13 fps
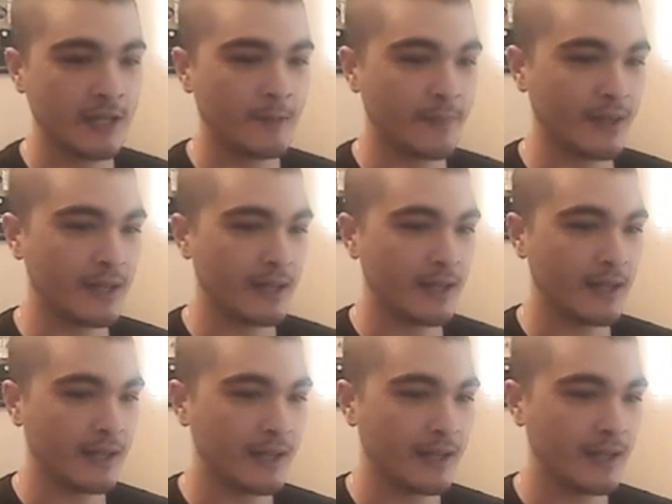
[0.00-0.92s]
But
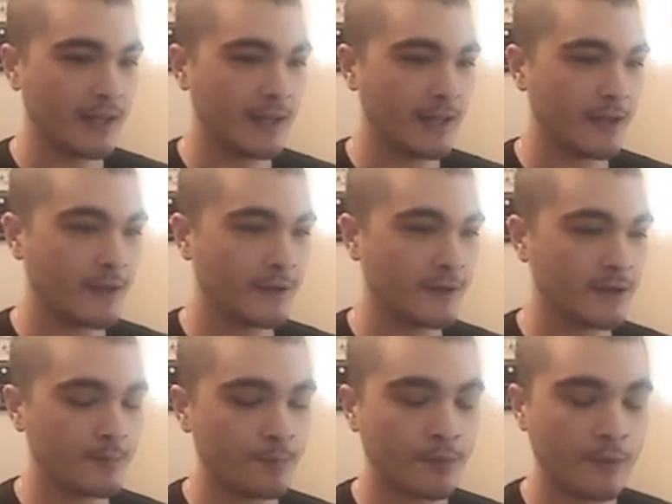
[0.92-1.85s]

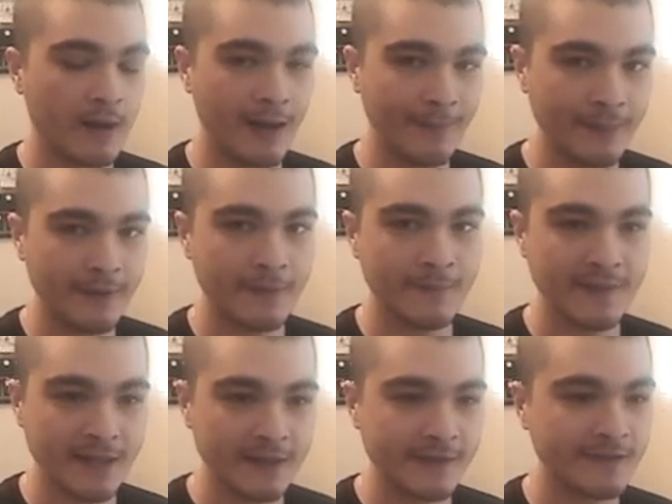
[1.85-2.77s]
the problem
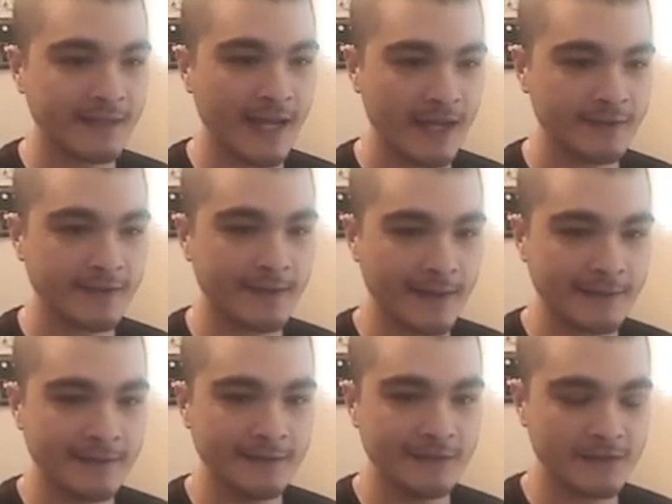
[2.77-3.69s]
is it has
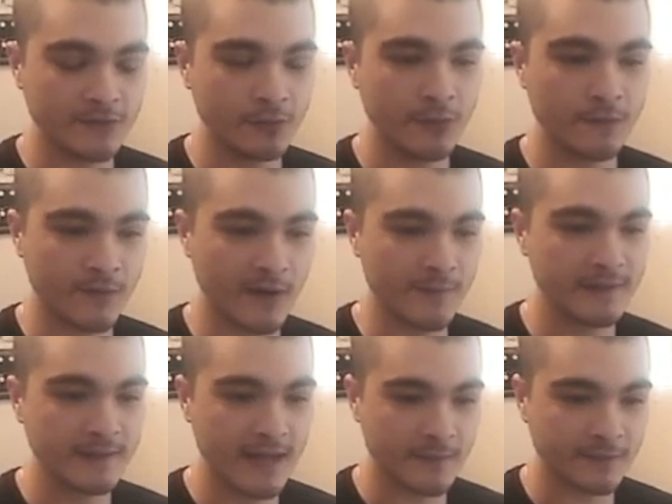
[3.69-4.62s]
nothing to do with From the
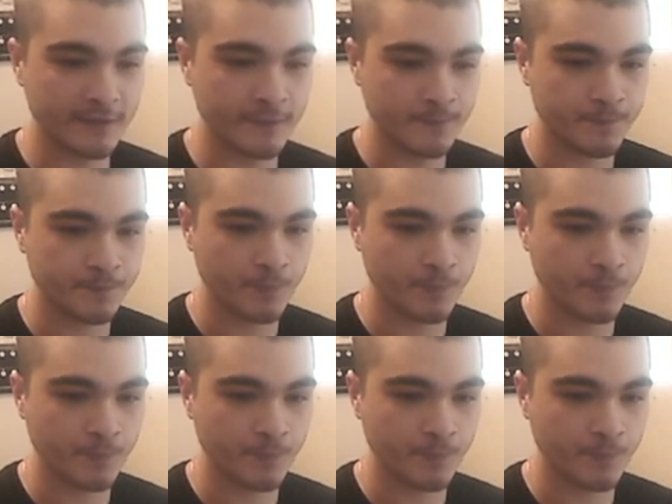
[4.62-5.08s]
Depths.